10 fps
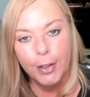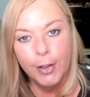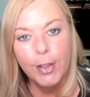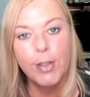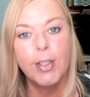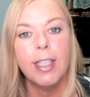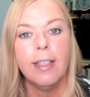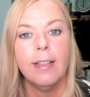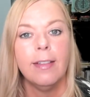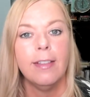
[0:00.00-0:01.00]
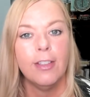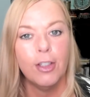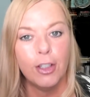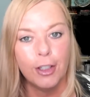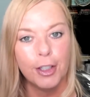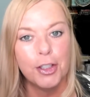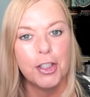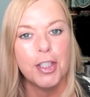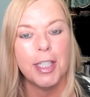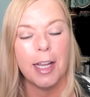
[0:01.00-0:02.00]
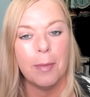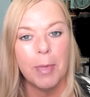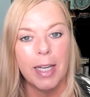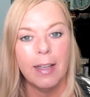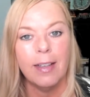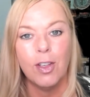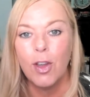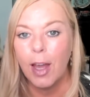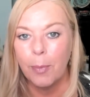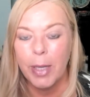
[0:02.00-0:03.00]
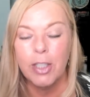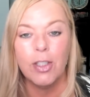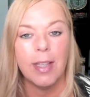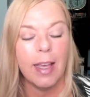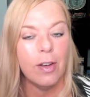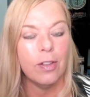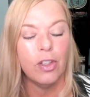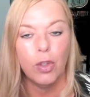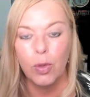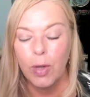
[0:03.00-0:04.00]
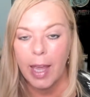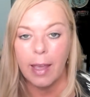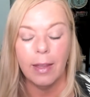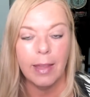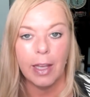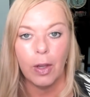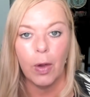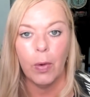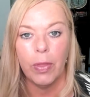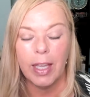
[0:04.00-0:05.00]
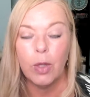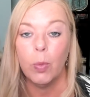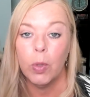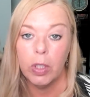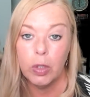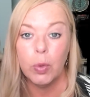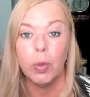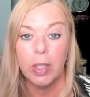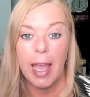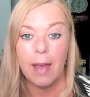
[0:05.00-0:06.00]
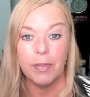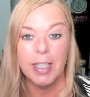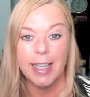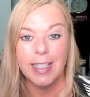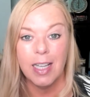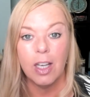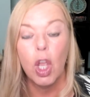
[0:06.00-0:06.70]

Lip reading: losing your stamina and you got a bunch that you can't let go, that you really truly have to get done,